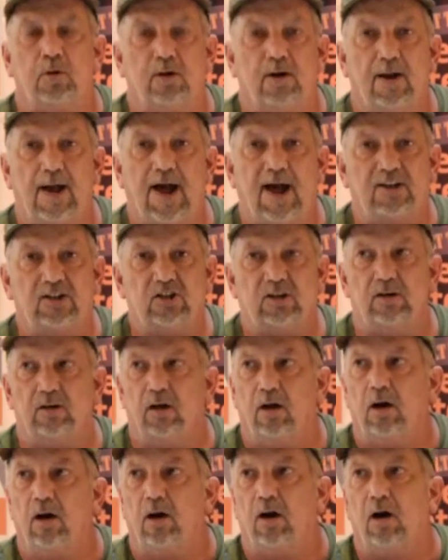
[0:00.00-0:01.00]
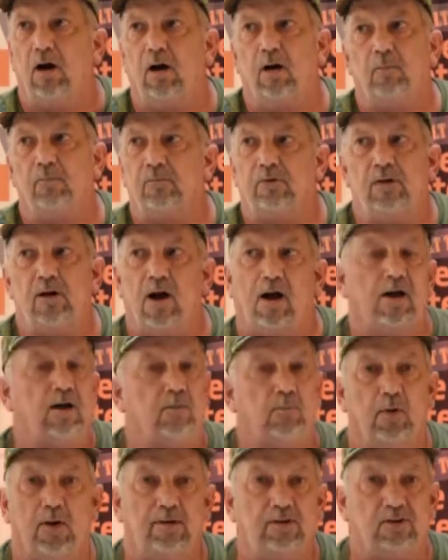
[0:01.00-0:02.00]
hatchet. You're not going
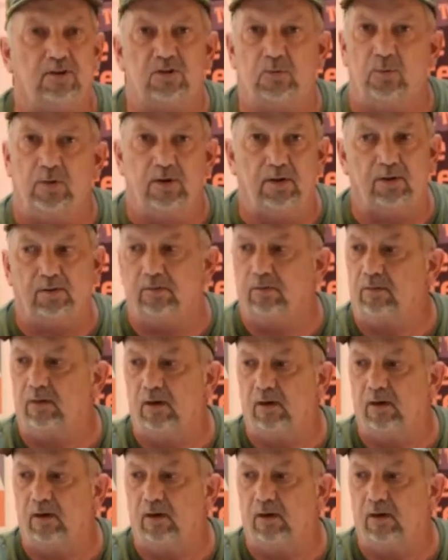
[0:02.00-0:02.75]
to break this one either,